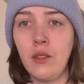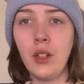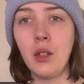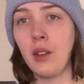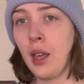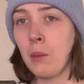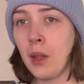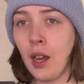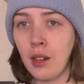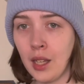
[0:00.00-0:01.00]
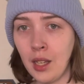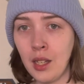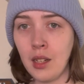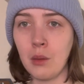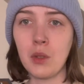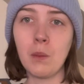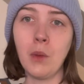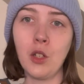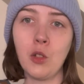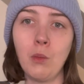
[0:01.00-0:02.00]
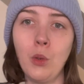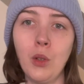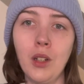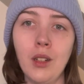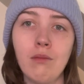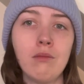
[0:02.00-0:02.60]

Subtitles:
video game kind of kid. It was much more,